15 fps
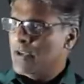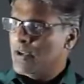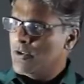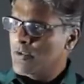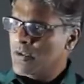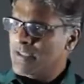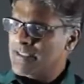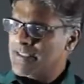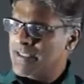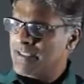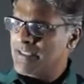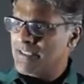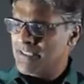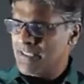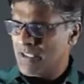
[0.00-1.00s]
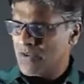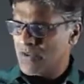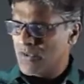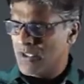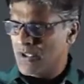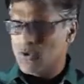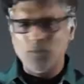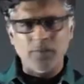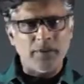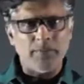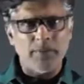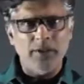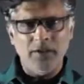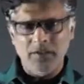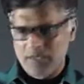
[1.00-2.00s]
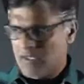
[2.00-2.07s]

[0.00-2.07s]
You can say that there are only 2 people.